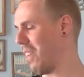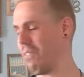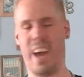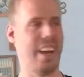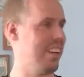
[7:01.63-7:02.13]
of the
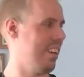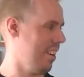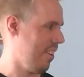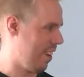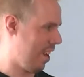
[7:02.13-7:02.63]
bag.
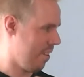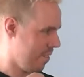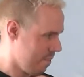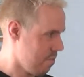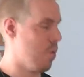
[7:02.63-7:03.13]
Okay.
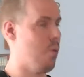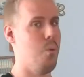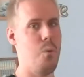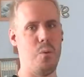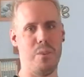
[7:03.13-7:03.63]

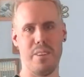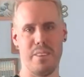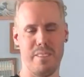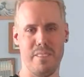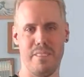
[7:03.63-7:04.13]
Ooh.
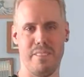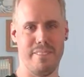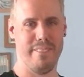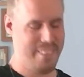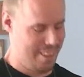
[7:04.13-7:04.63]

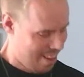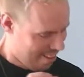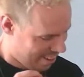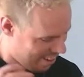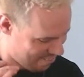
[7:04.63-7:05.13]

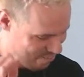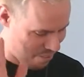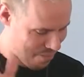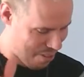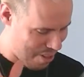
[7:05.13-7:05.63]
Okay,
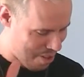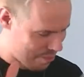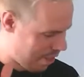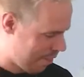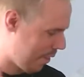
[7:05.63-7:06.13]
people or
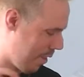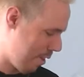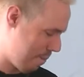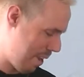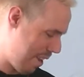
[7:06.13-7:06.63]
um, non
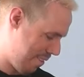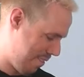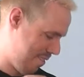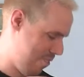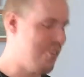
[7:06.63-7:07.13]

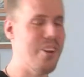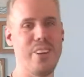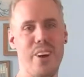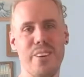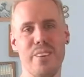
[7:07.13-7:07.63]
cosplayers do not
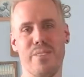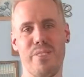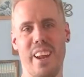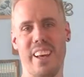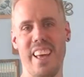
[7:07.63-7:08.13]
know this
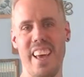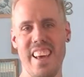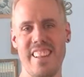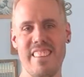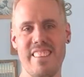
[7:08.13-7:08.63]
feeling.
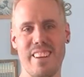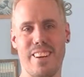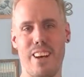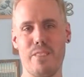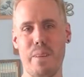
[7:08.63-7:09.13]
This is the
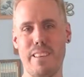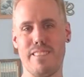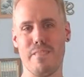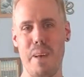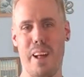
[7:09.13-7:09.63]
cosplay
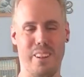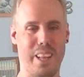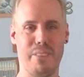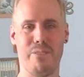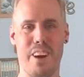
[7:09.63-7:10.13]
smell,
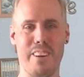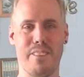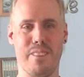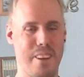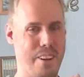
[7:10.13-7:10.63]
like
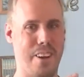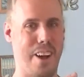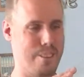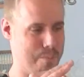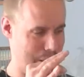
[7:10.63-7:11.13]
fresh
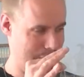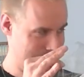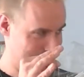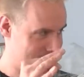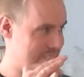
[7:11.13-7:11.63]
cosplay.
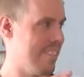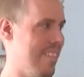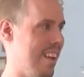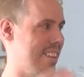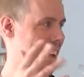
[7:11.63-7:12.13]

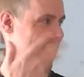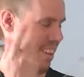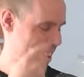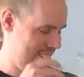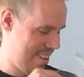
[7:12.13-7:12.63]
Like the,
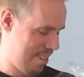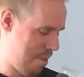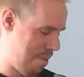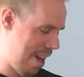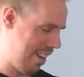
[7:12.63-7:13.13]

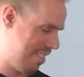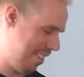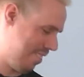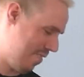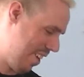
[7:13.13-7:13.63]
the packaging
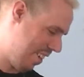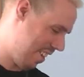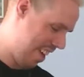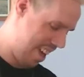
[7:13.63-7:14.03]
smell.